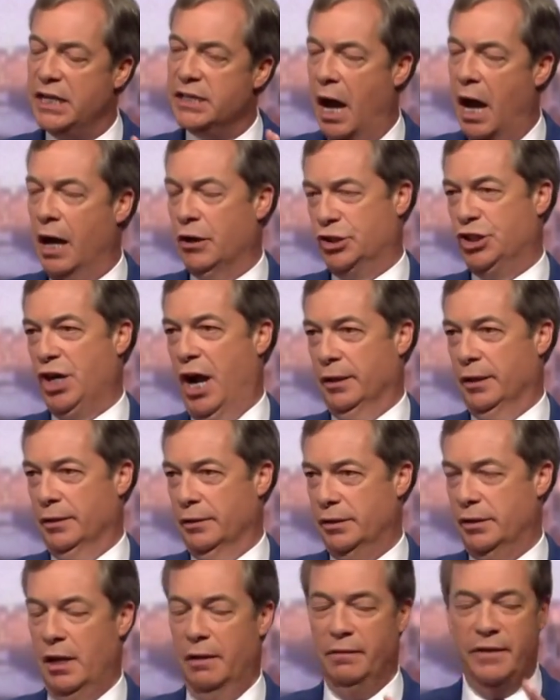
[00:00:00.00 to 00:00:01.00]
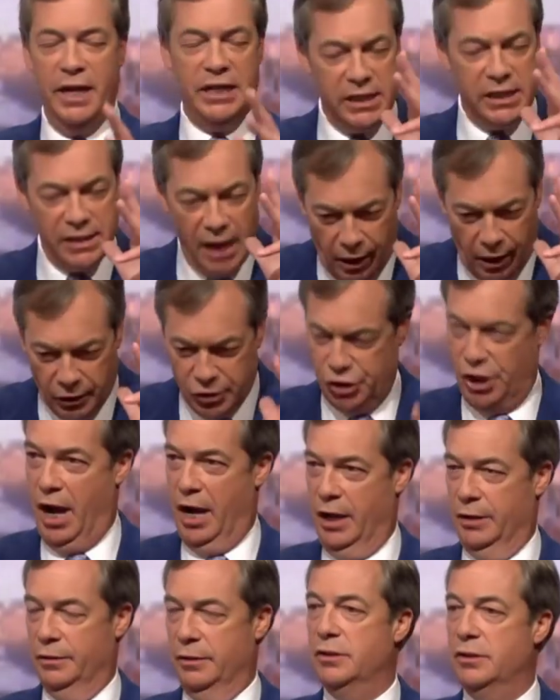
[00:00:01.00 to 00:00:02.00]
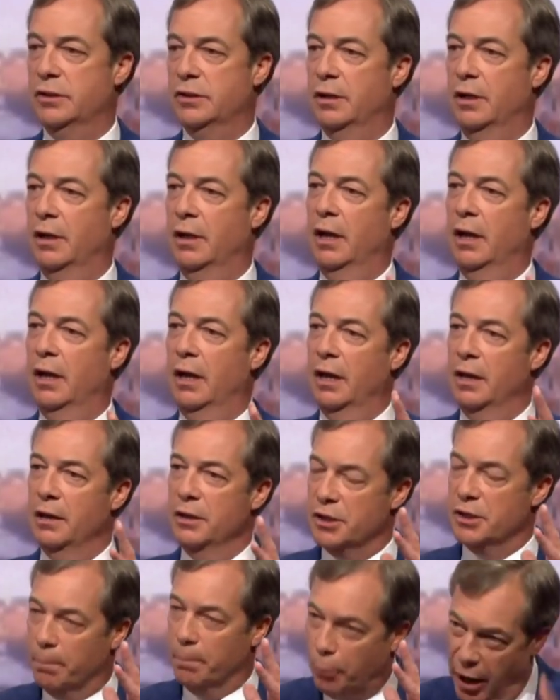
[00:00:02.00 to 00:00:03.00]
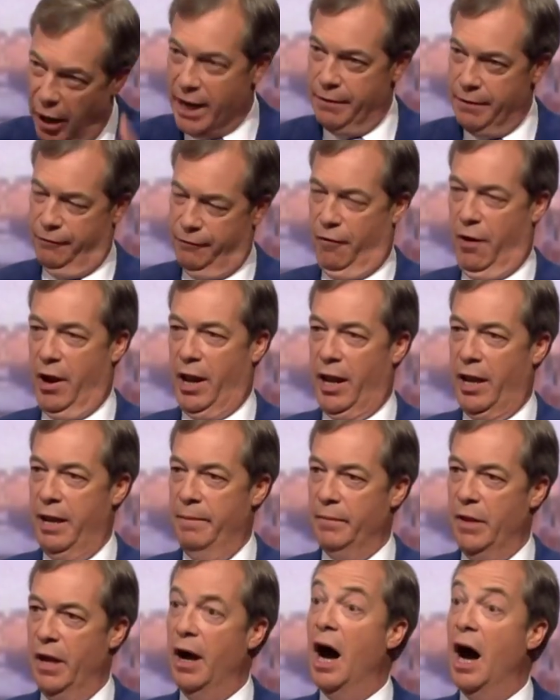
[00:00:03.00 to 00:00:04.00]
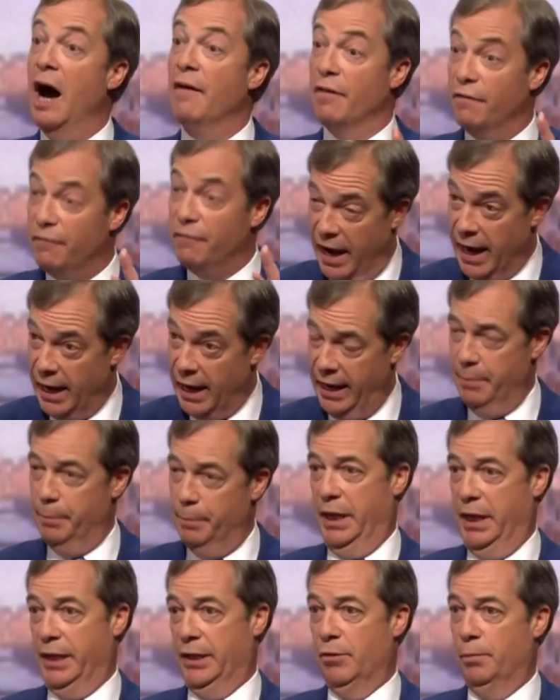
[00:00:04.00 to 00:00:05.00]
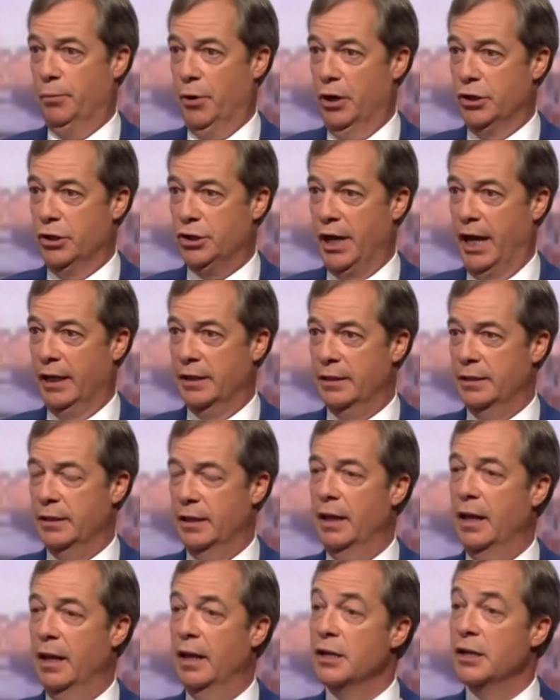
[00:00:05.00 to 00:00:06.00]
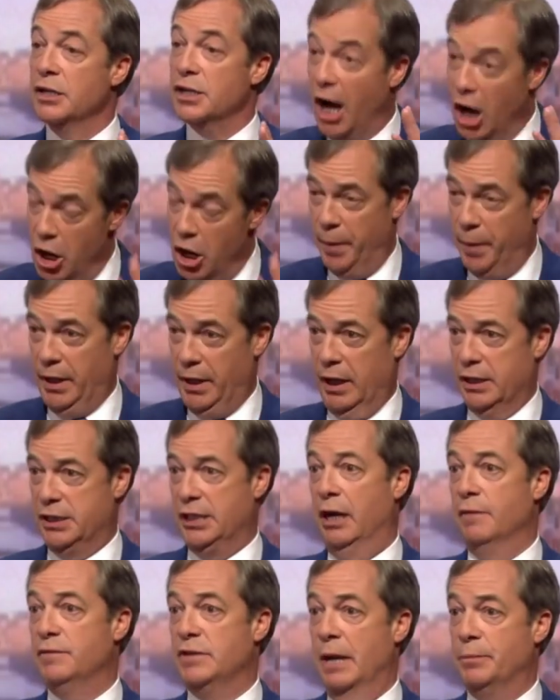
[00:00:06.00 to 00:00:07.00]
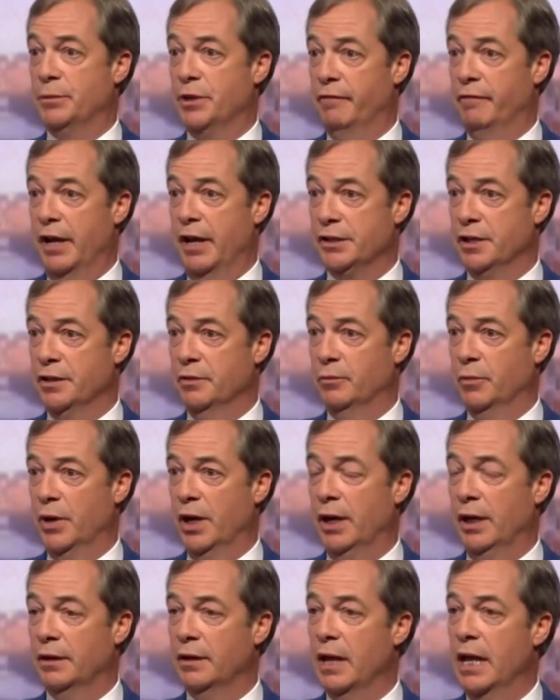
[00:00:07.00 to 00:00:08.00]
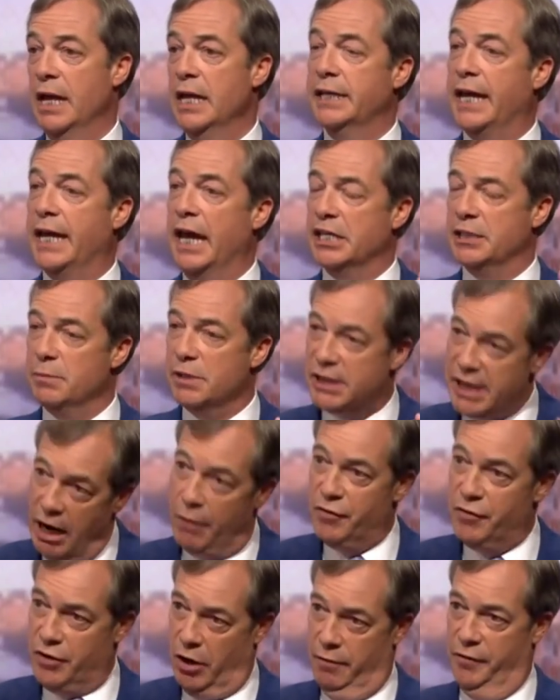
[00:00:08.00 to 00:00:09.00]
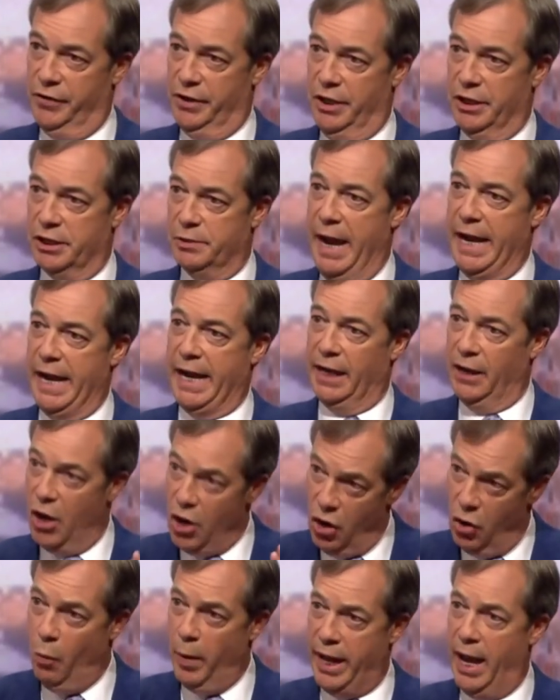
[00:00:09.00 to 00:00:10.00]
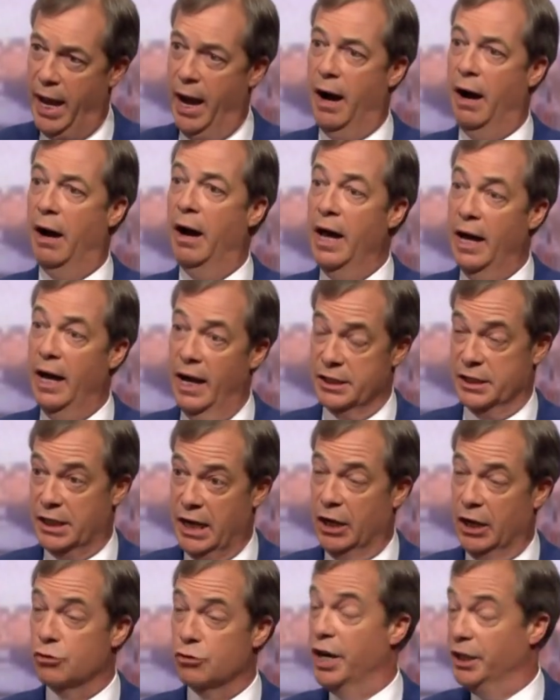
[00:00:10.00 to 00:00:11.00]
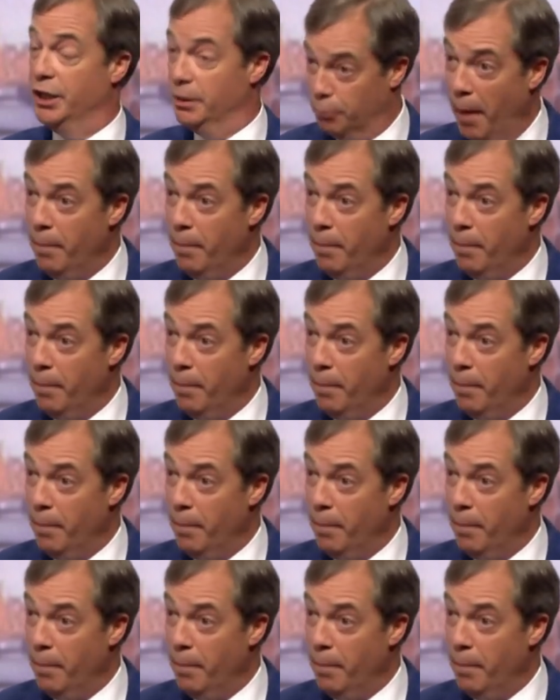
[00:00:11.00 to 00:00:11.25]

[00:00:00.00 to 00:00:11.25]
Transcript: is our chance to break free of a failing political project, to to open ourselves up to the rest of the world, to get some self-confidence back in who we are as a country.